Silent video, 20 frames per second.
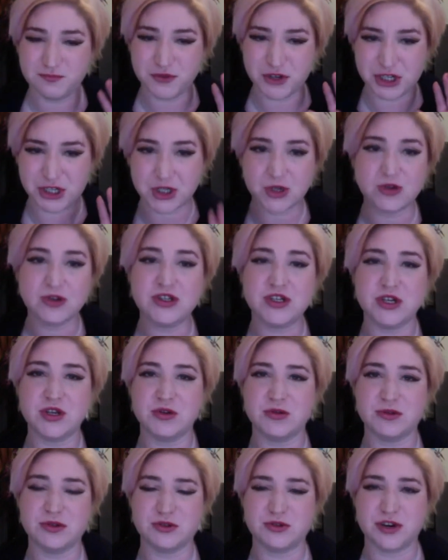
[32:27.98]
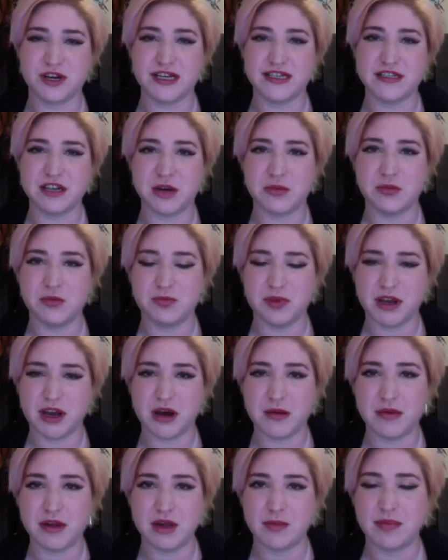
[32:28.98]
reducing your screen time and
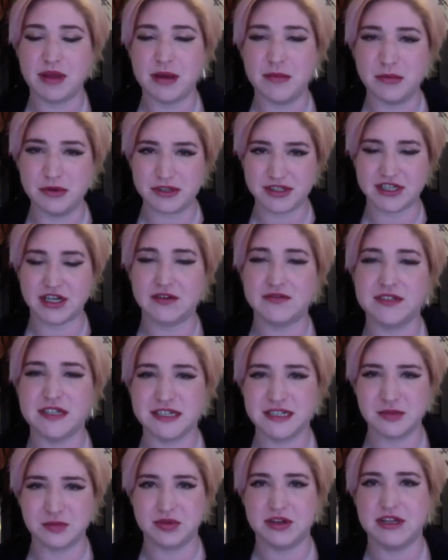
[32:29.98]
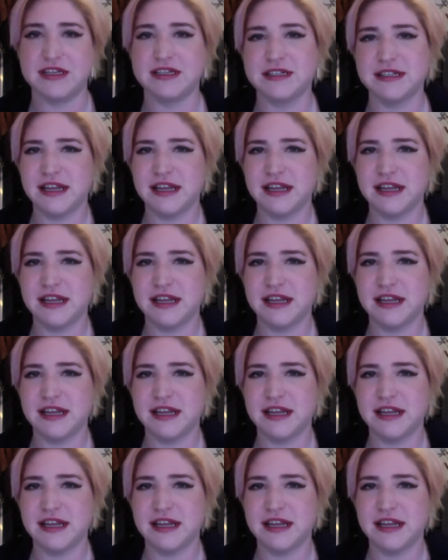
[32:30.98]
becoming a bit more self-disciplined.